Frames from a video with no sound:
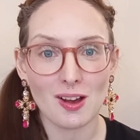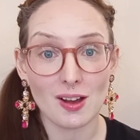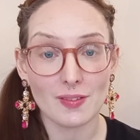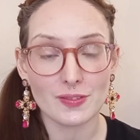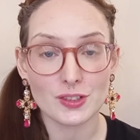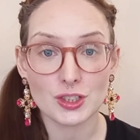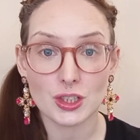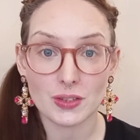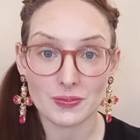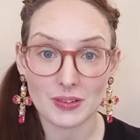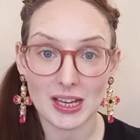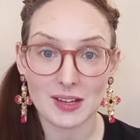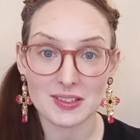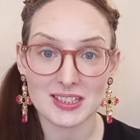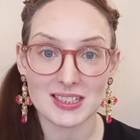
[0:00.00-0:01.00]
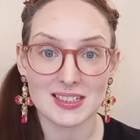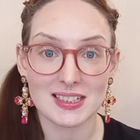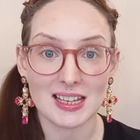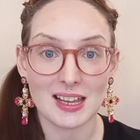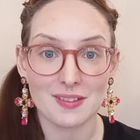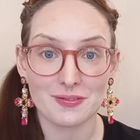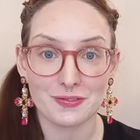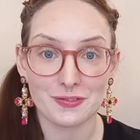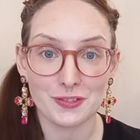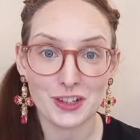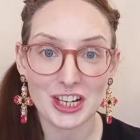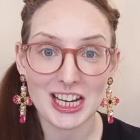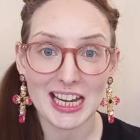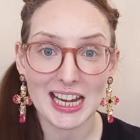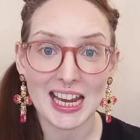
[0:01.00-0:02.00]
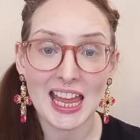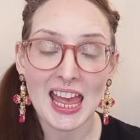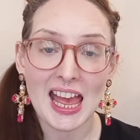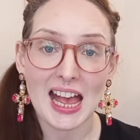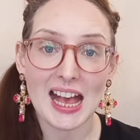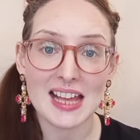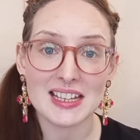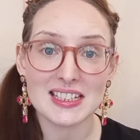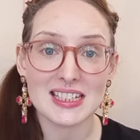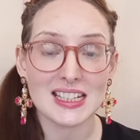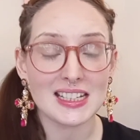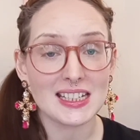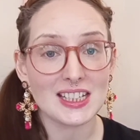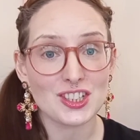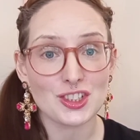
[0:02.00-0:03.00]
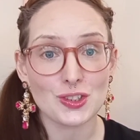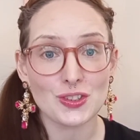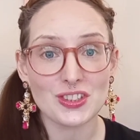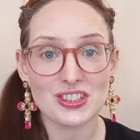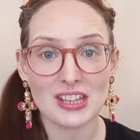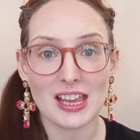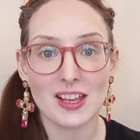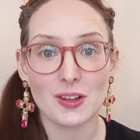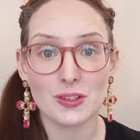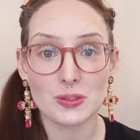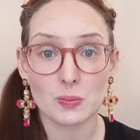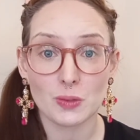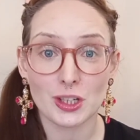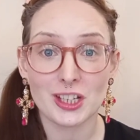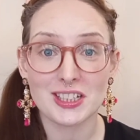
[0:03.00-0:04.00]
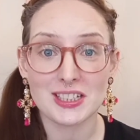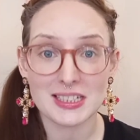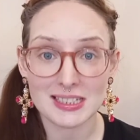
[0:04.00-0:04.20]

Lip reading: of 2003. And initial sales were